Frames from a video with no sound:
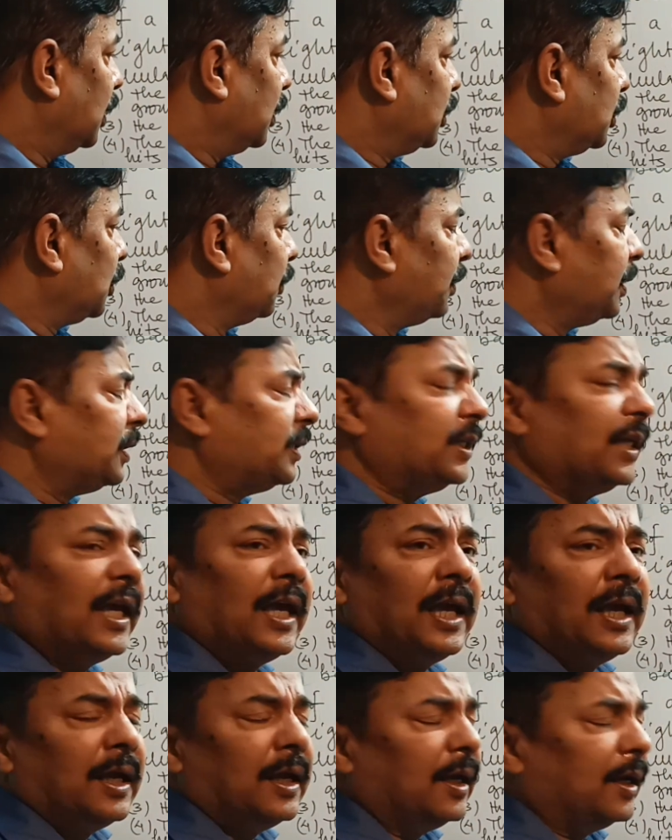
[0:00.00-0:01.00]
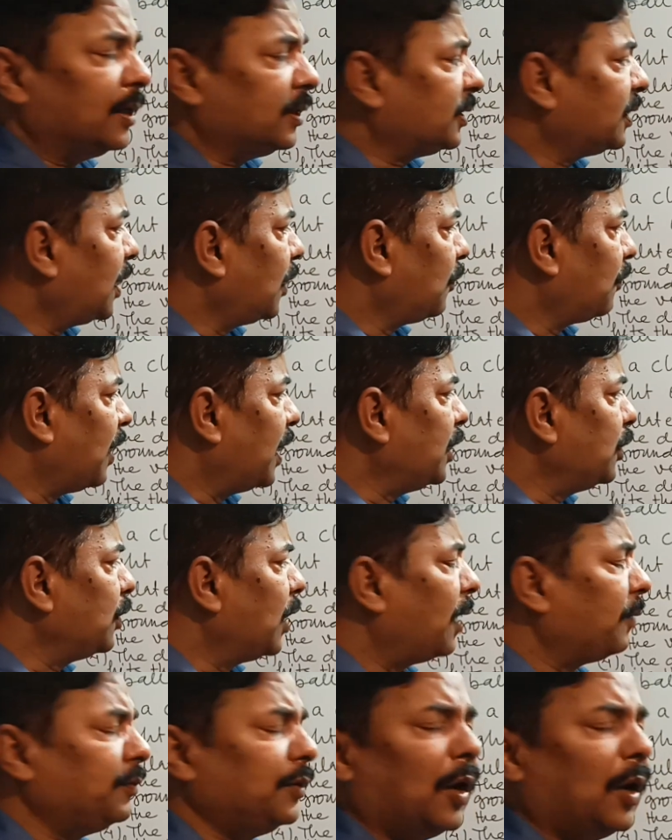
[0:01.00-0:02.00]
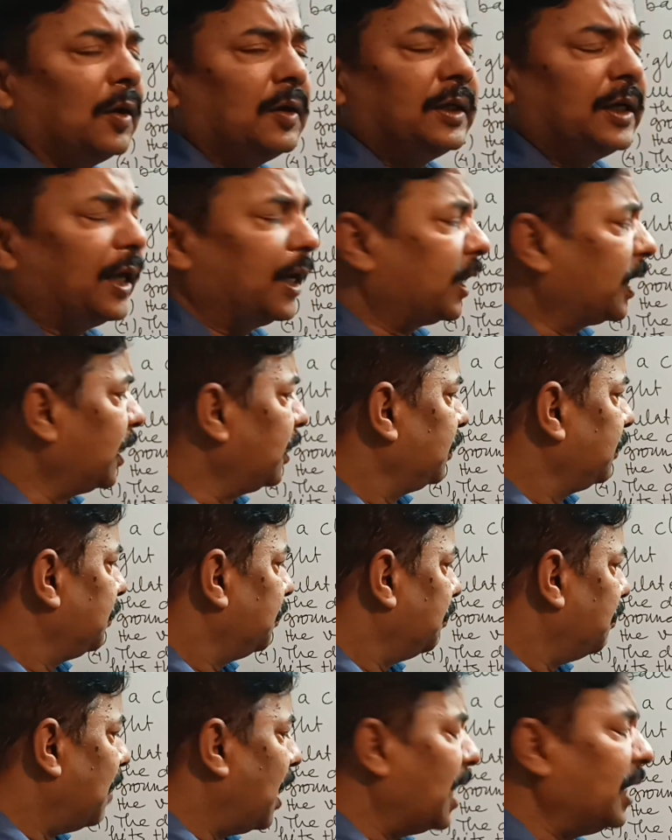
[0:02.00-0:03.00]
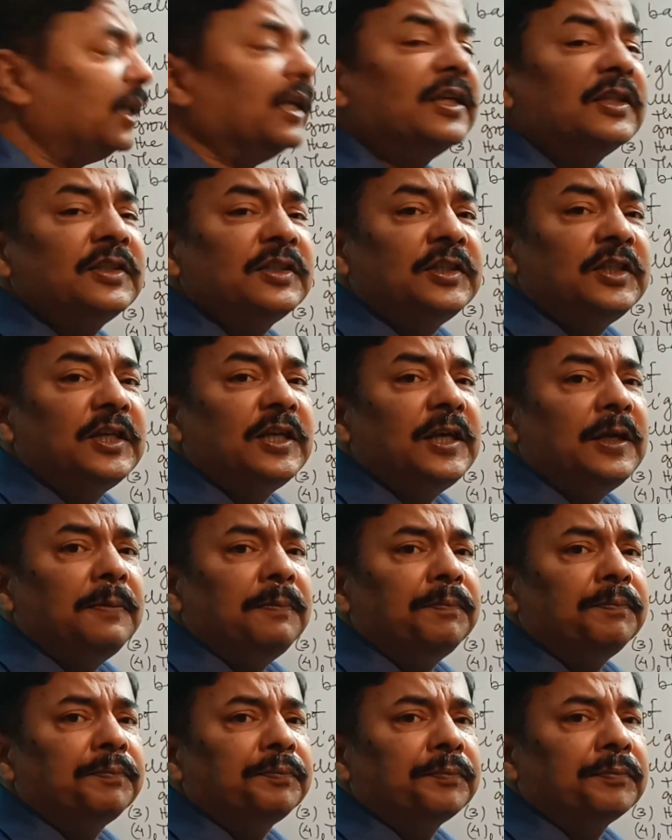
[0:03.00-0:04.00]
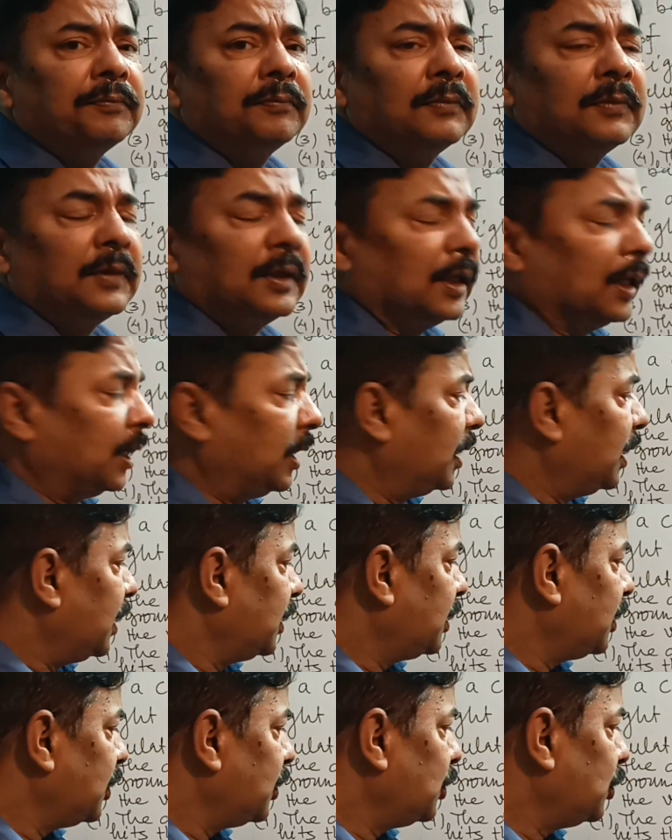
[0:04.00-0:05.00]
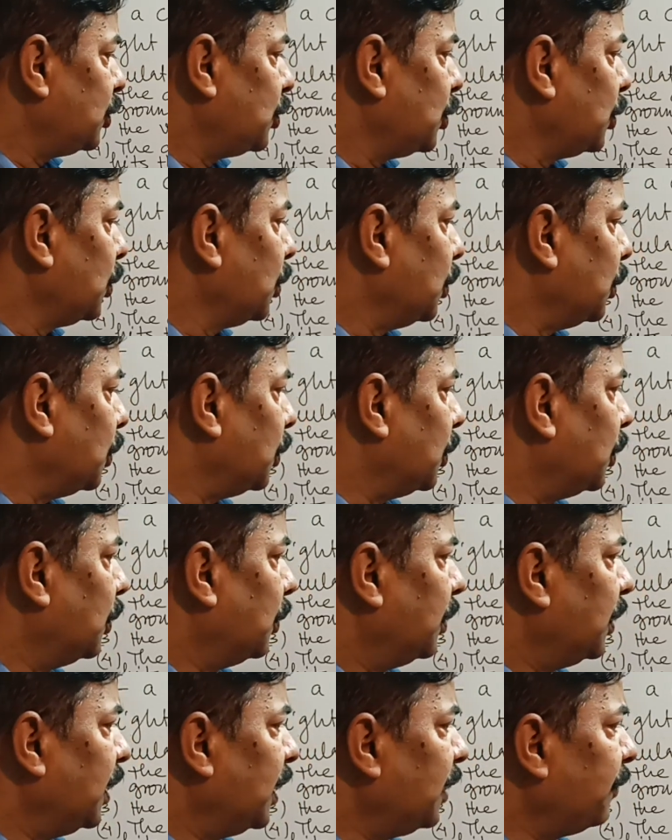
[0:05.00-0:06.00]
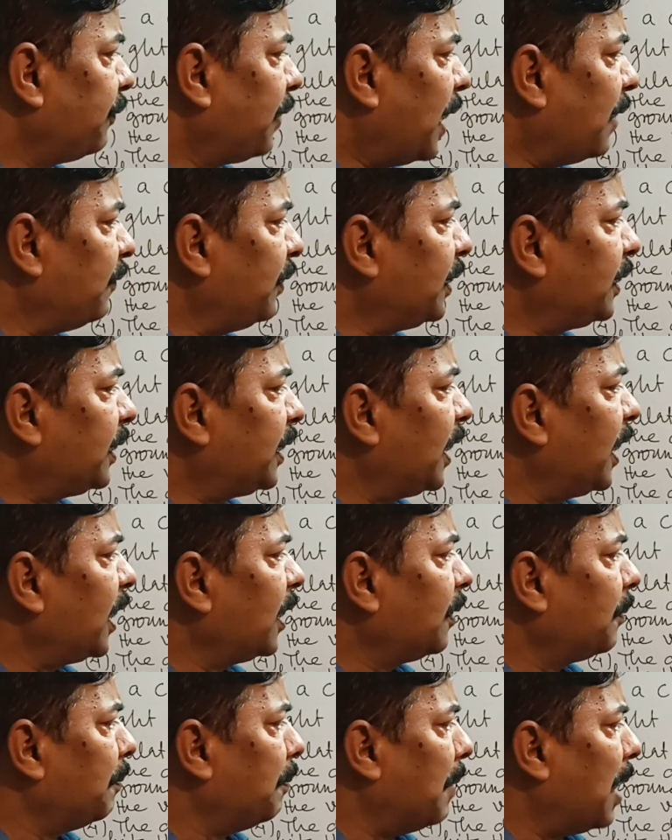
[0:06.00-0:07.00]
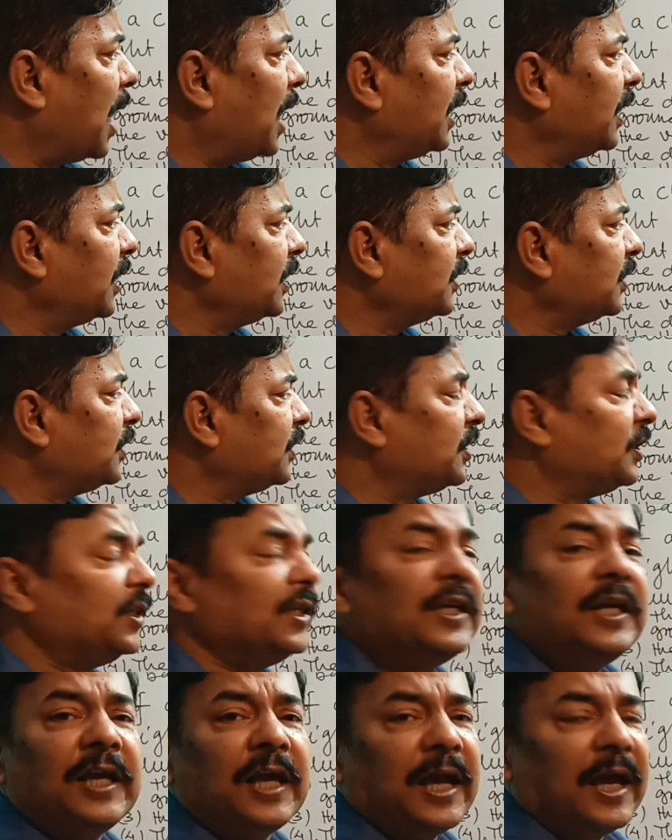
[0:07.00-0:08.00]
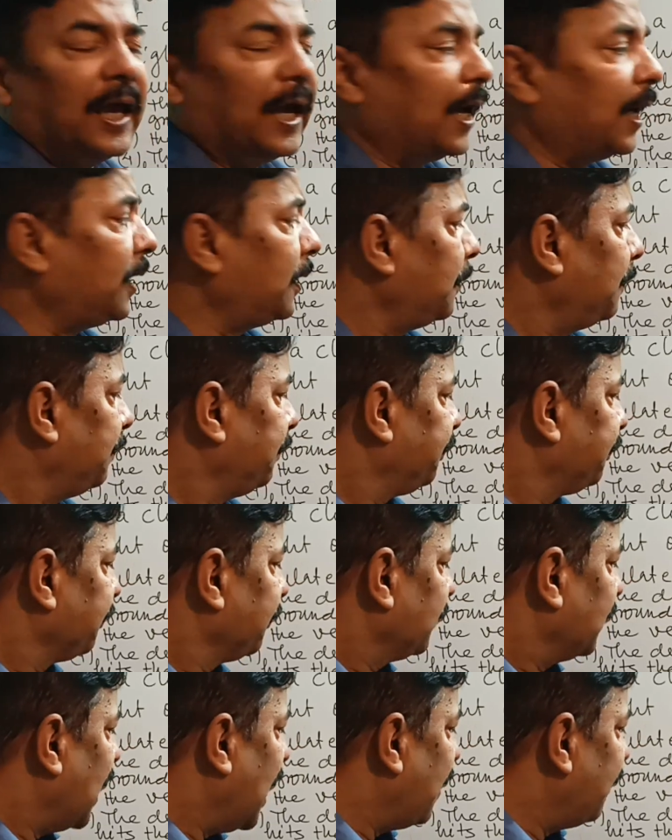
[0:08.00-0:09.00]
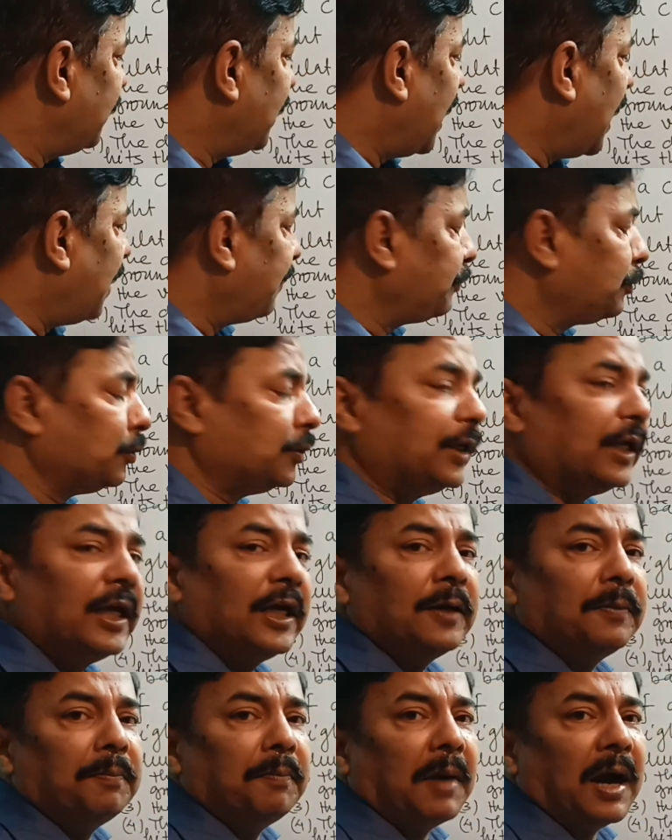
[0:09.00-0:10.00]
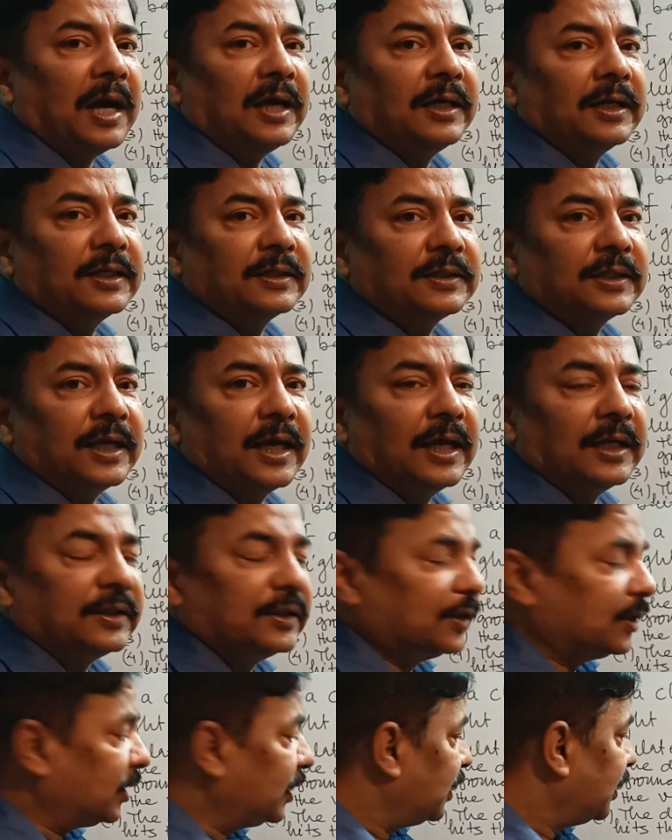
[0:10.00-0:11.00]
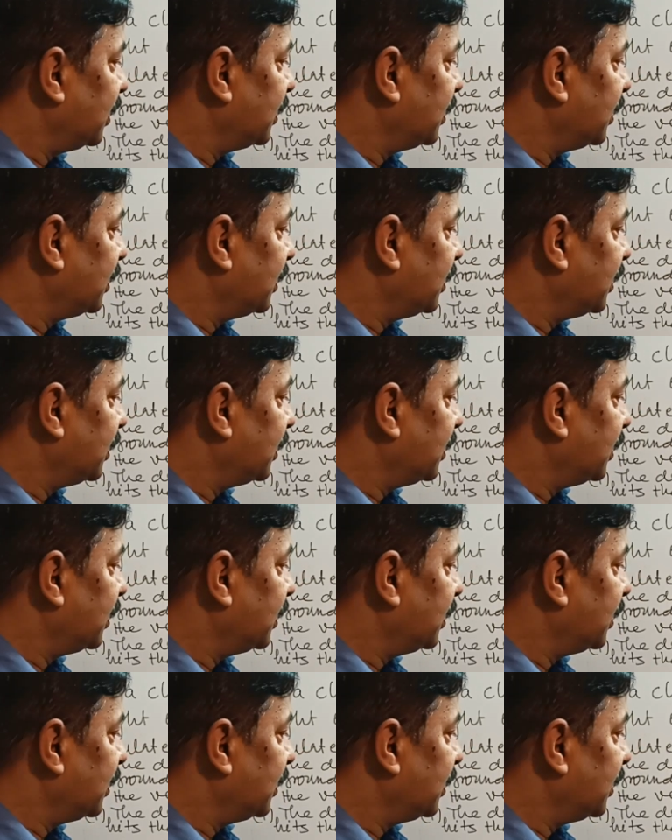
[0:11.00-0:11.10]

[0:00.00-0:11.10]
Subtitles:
You will say, sir, why you have not taken minus g? It is true. If I will take minus g here, I will have to take minus h.